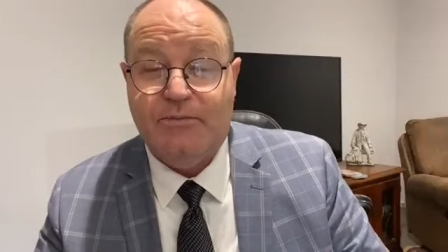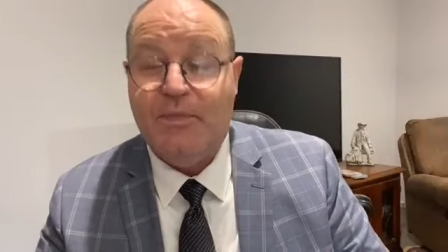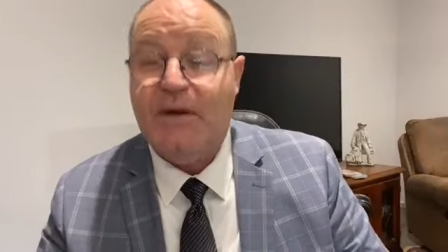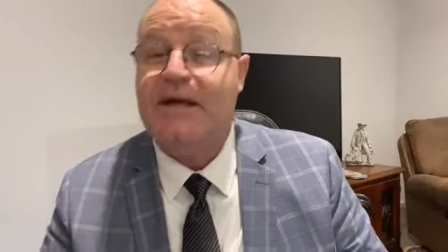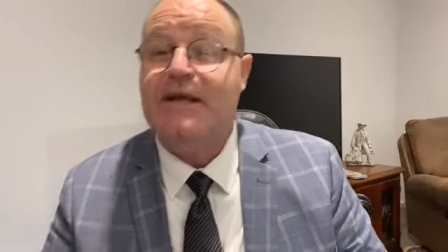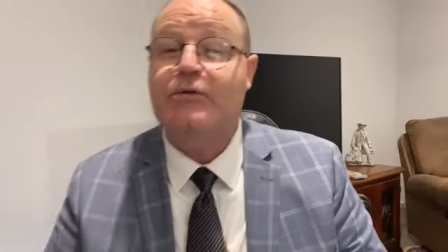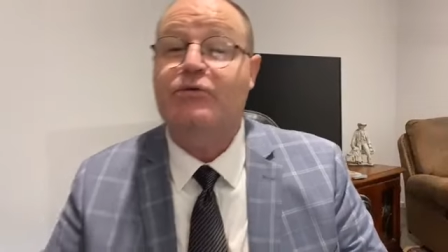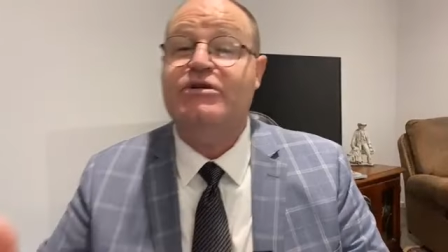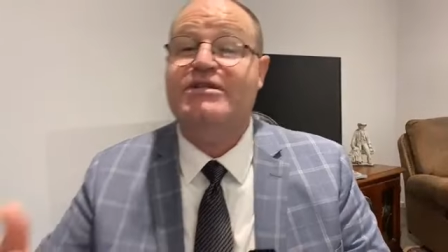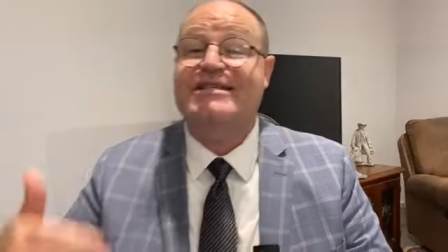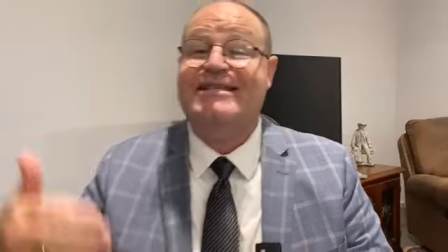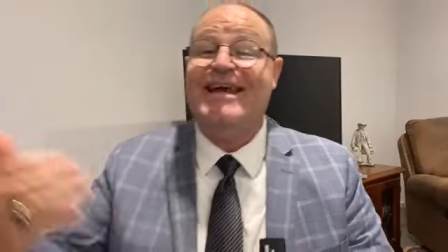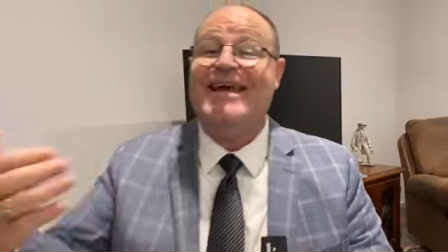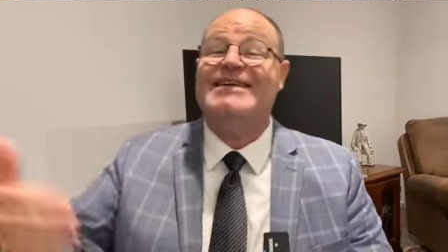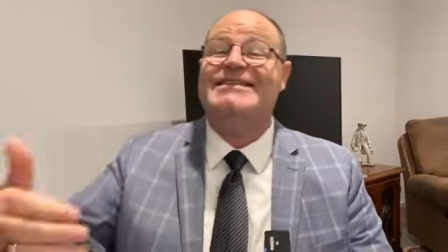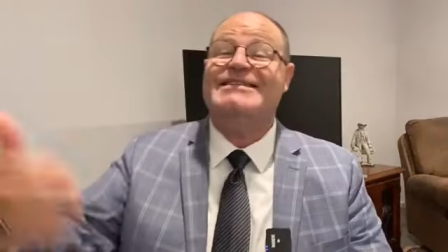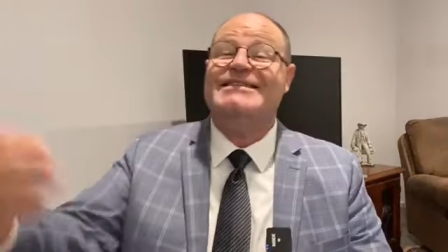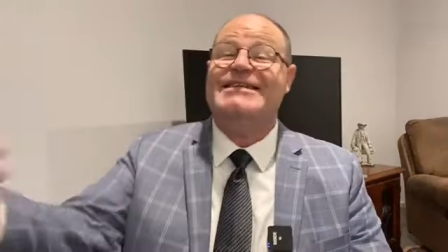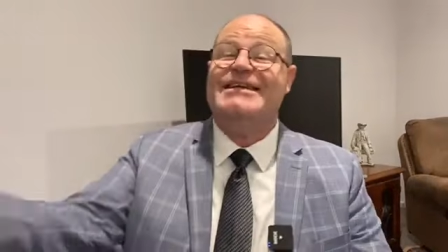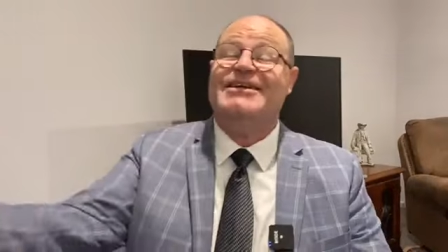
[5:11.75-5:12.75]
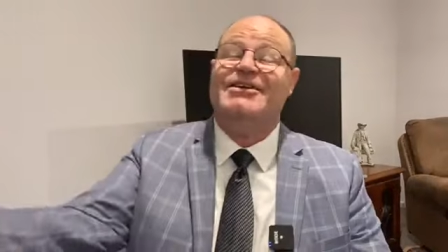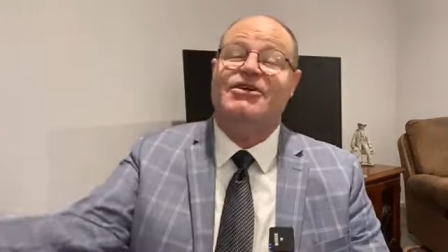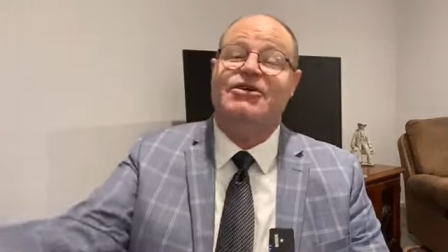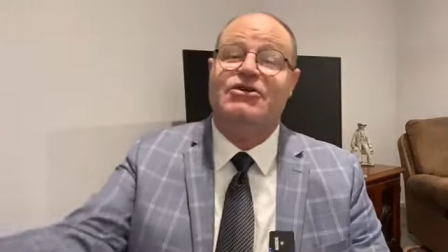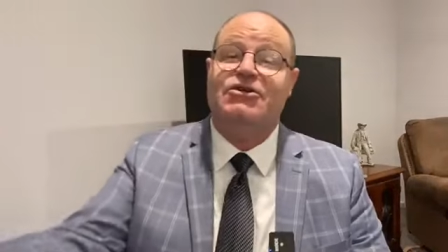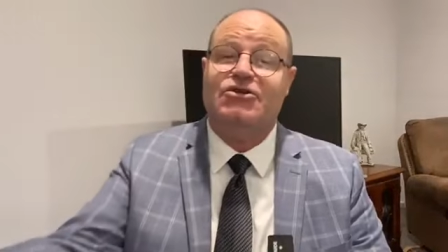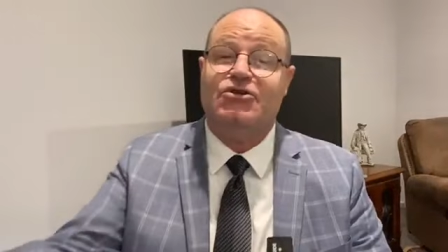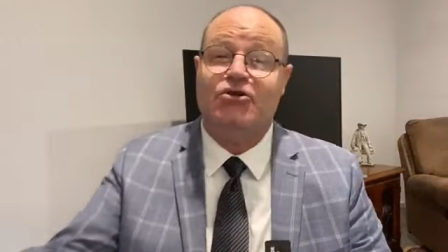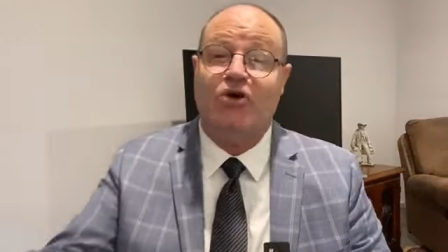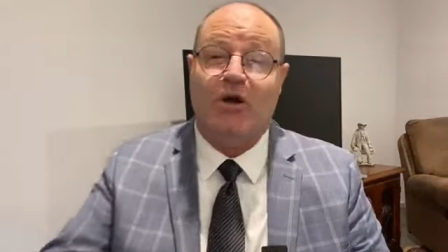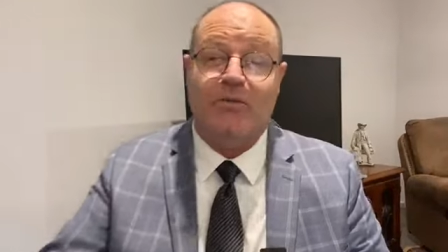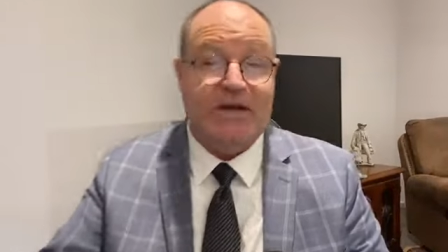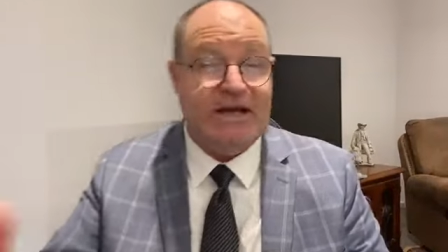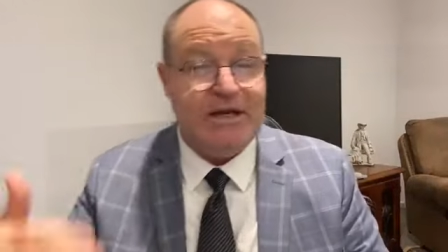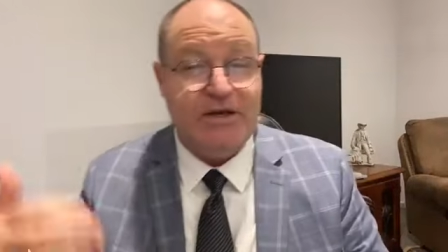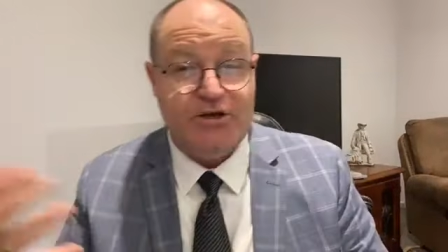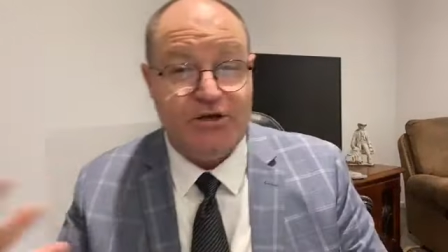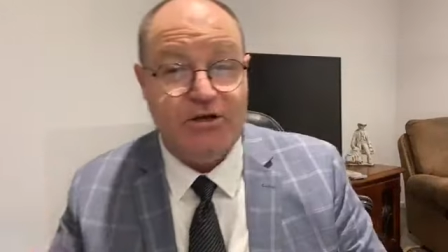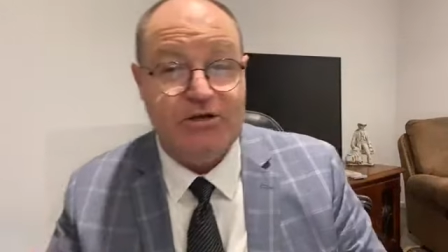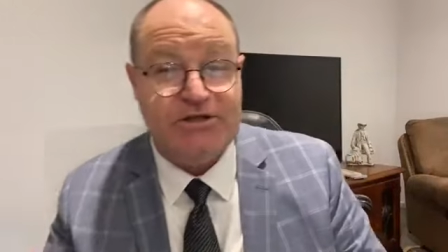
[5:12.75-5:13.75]
but he was testing the disciples.
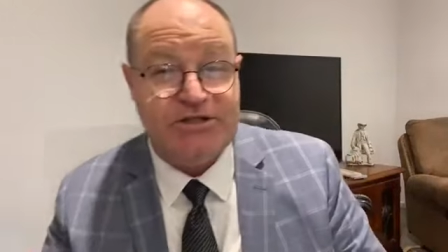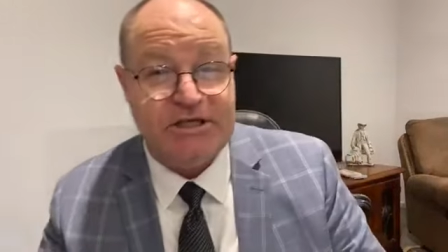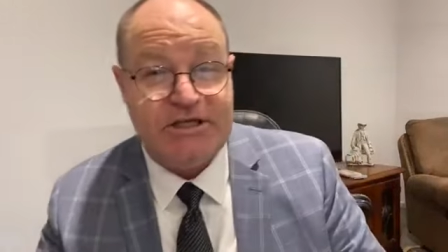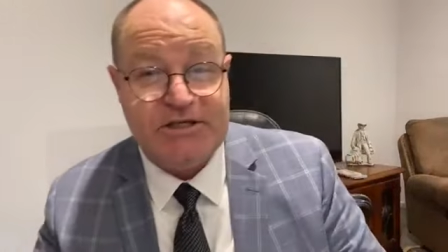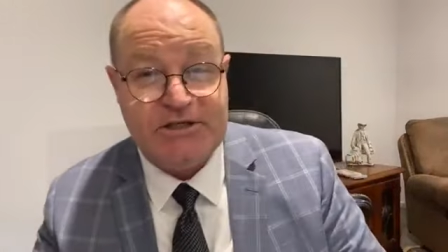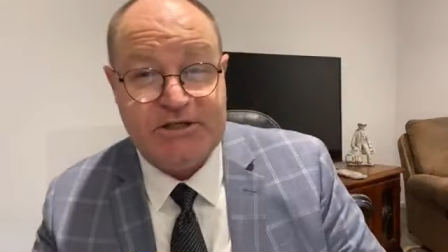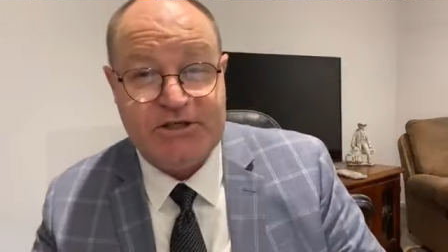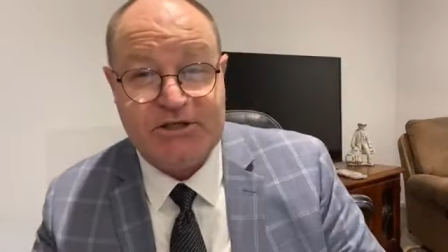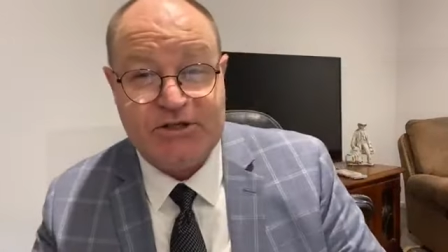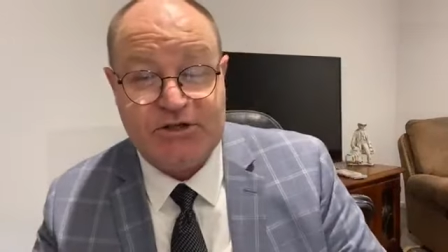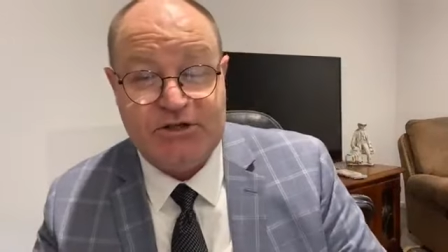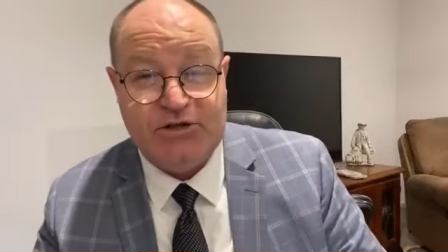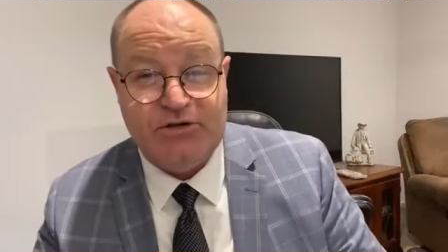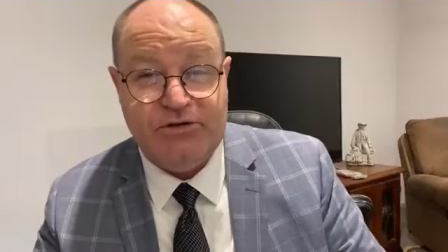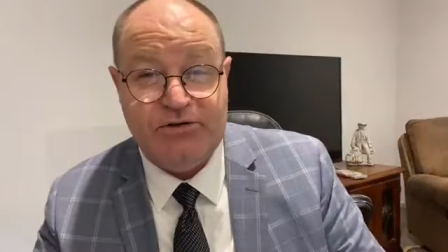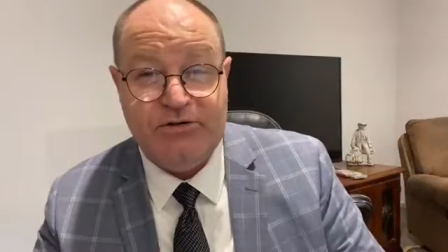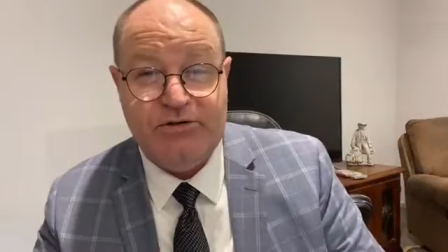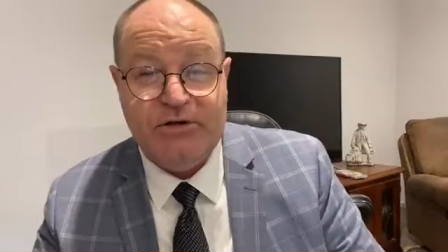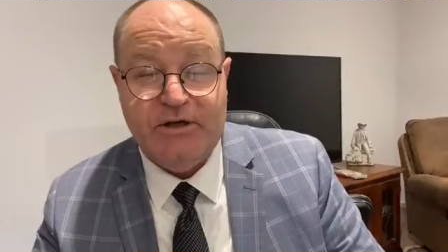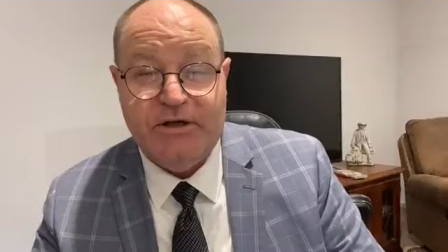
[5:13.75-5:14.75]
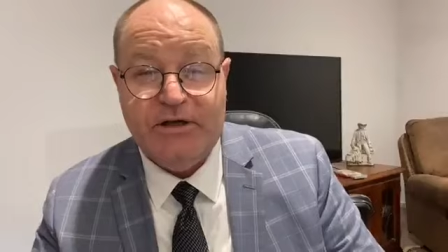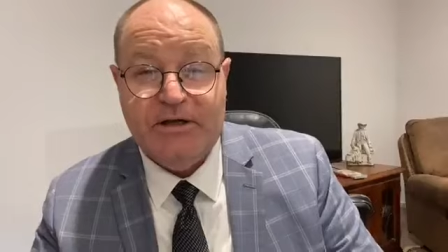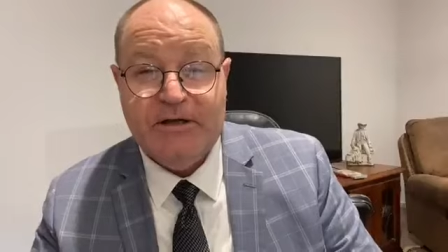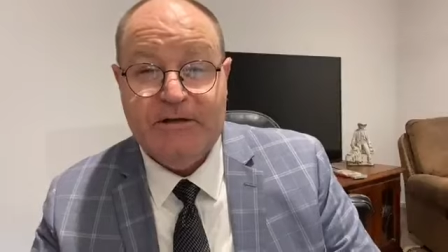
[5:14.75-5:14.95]
He knew, Jesus knew